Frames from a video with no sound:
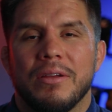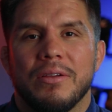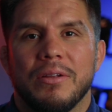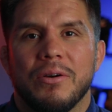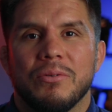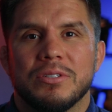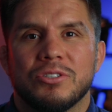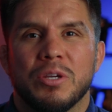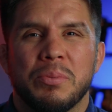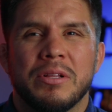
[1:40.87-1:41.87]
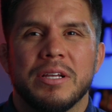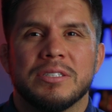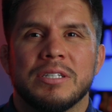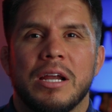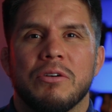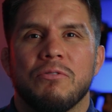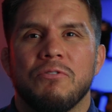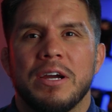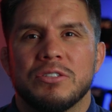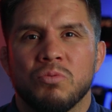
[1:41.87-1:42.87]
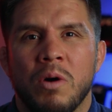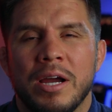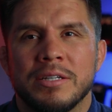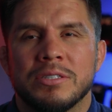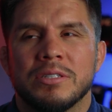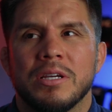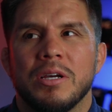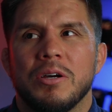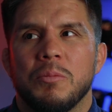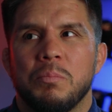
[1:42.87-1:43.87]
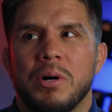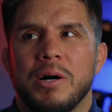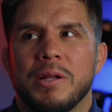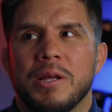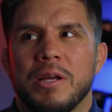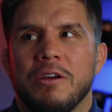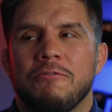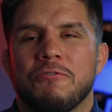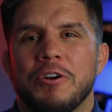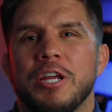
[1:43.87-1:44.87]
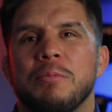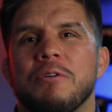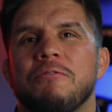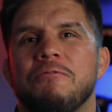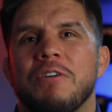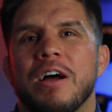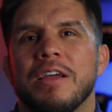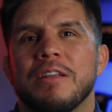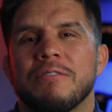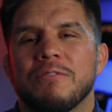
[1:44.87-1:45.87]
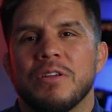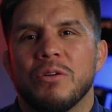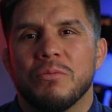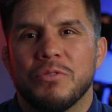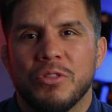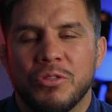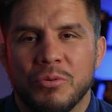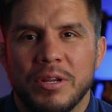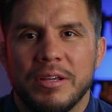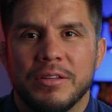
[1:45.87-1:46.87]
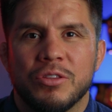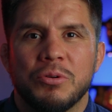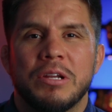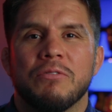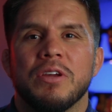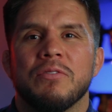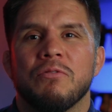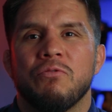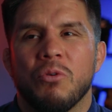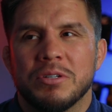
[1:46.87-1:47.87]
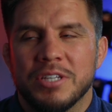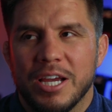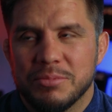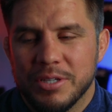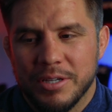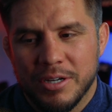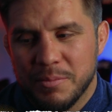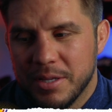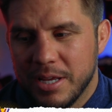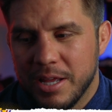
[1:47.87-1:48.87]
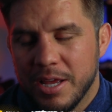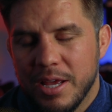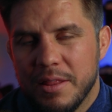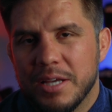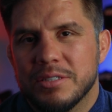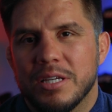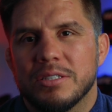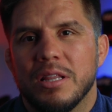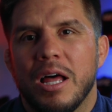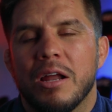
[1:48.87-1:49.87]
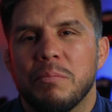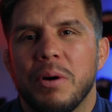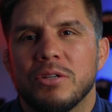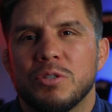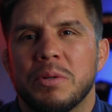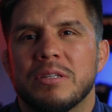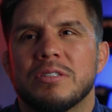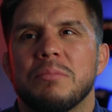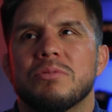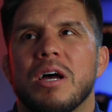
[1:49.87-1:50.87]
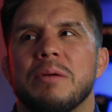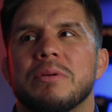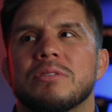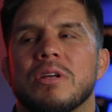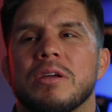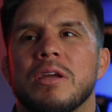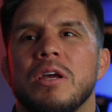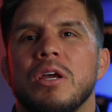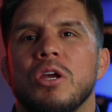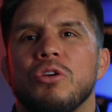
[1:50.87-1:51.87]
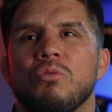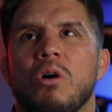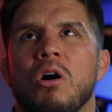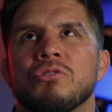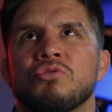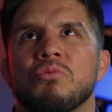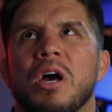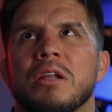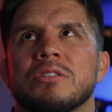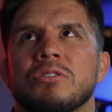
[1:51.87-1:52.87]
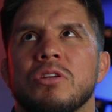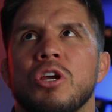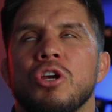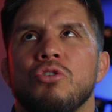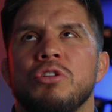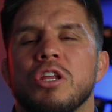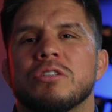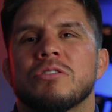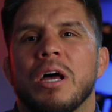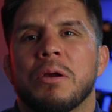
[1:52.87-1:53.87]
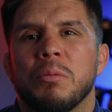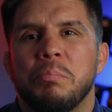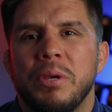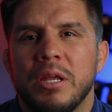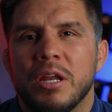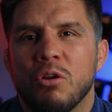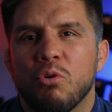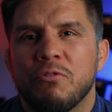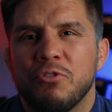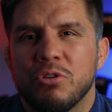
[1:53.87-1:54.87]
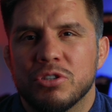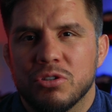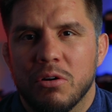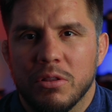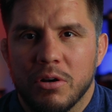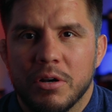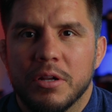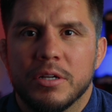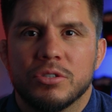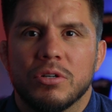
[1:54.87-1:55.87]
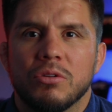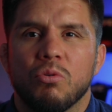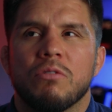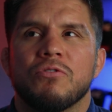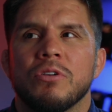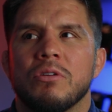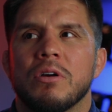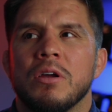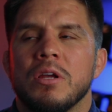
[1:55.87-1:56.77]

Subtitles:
You know, typically it's standard to fight twice, but for him to fight, you know, three to even 4 times a year, man, that says a lot about you. But at the same time, it's like you also you need to stop competing in order for you to start learning Israel. In order for you